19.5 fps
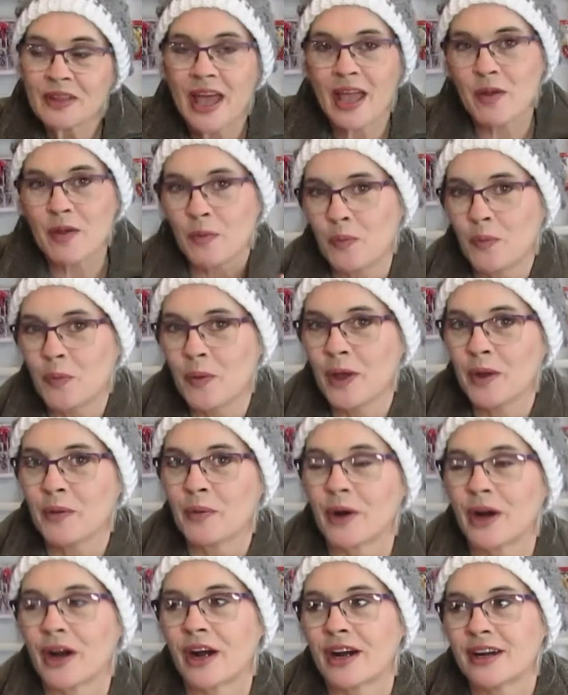Like we
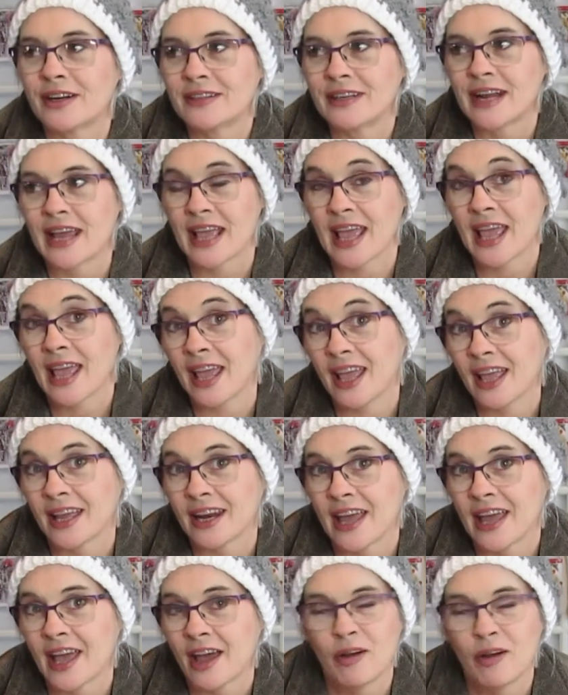were like
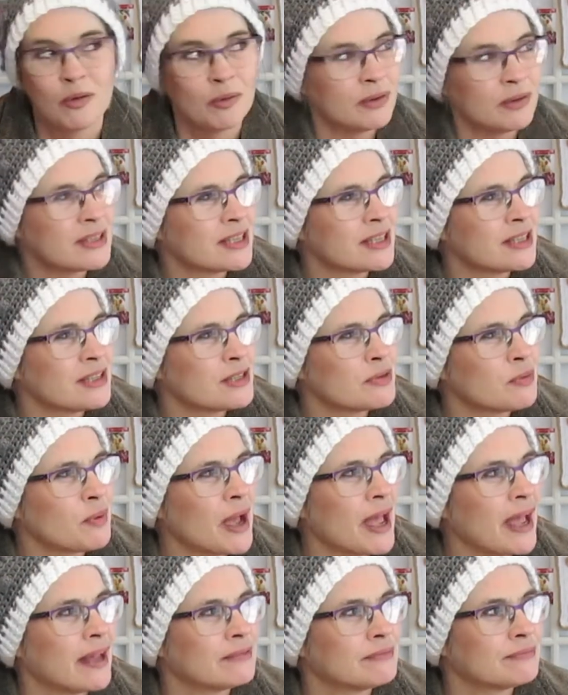hanging out since
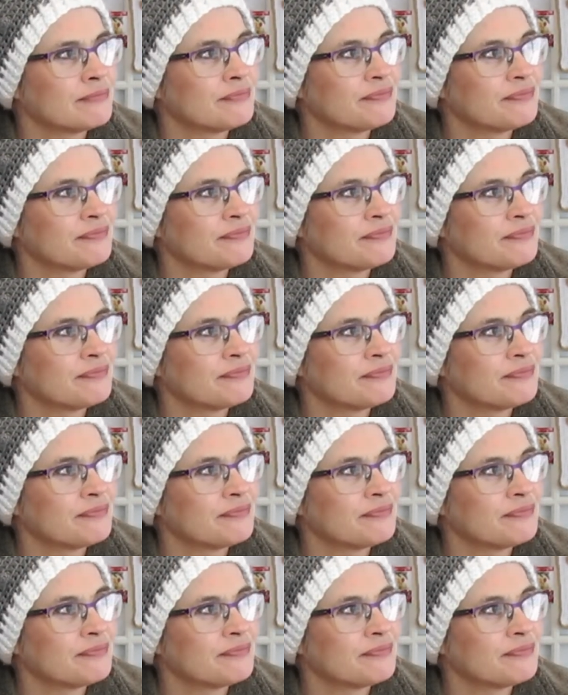when?